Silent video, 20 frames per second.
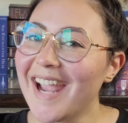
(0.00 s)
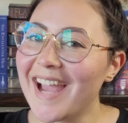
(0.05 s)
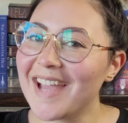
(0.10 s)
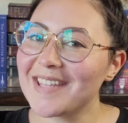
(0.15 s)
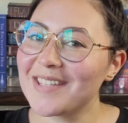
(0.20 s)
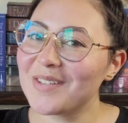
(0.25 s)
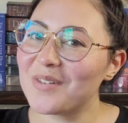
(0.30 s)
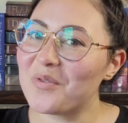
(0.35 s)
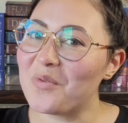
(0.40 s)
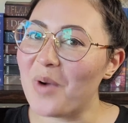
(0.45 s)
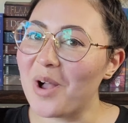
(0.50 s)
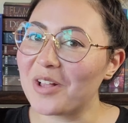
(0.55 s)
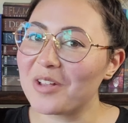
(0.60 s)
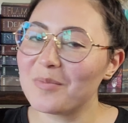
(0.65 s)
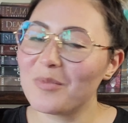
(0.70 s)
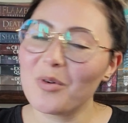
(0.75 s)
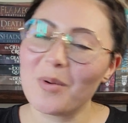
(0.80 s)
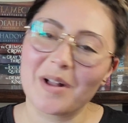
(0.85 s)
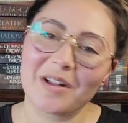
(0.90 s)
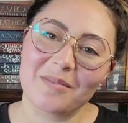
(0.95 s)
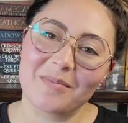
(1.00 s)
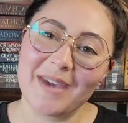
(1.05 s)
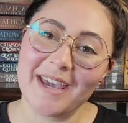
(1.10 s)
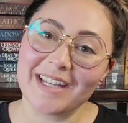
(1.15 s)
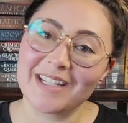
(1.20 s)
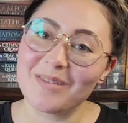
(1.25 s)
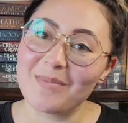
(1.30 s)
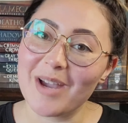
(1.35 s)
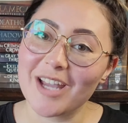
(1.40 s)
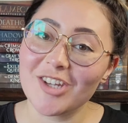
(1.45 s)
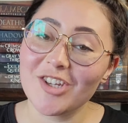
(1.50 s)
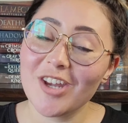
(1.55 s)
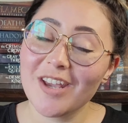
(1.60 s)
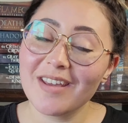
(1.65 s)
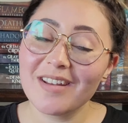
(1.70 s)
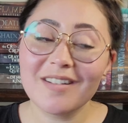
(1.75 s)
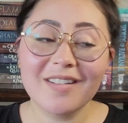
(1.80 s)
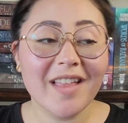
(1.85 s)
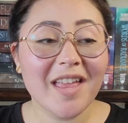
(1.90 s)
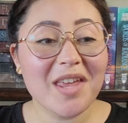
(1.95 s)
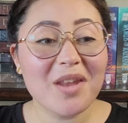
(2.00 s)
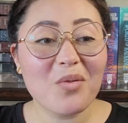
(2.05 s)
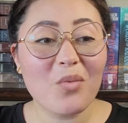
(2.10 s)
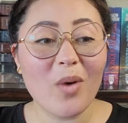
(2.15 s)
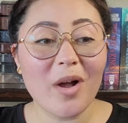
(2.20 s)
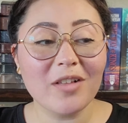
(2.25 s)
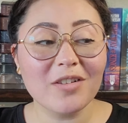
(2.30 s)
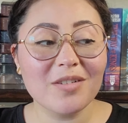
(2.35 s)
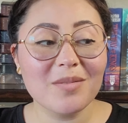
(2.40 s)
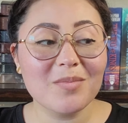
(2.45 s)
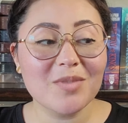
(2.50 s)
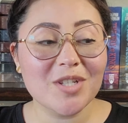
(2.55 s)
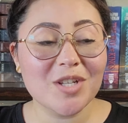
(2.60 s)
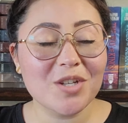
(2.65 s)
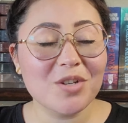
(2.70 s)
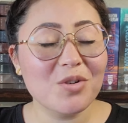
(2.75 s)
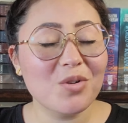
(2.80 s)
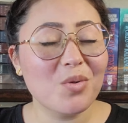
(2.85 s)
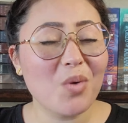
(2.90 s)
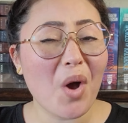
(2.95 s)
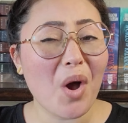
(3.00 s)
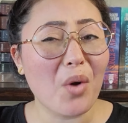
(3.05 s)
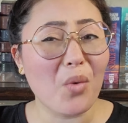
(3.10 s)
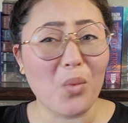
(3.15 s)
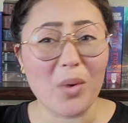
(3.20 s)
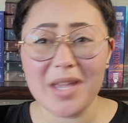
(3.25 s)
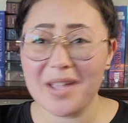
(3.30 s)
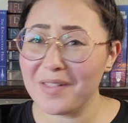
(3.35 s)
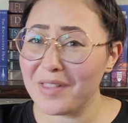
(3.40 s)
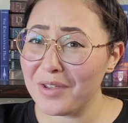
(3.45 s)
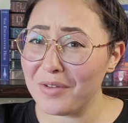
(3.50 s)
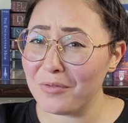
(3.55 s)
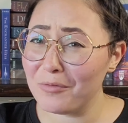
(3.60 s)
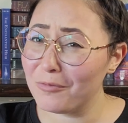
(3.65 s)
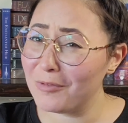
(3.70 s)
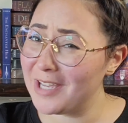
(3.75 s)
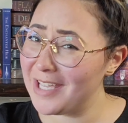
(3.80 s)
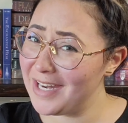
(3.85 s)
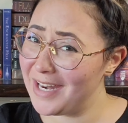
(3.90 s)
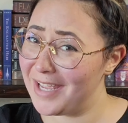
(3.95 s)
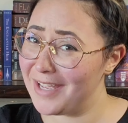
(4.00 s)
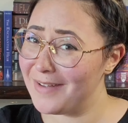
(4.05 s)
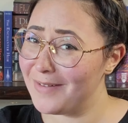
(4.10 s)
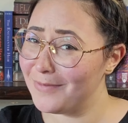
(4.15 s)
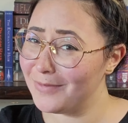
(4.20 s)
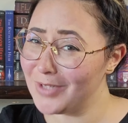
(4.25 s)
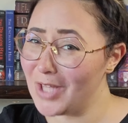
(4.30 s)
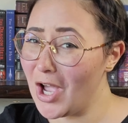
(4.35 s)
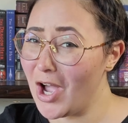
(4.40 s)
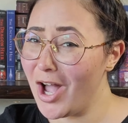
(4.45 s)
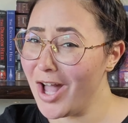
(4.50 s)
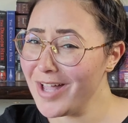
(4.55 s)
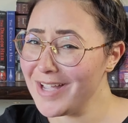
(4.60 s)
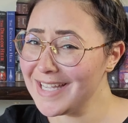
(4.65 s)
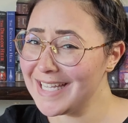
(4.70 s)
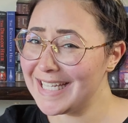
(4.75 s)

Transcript: Hey guys, welcome or welcome back to my channel and welcome to a weekly reading vlog.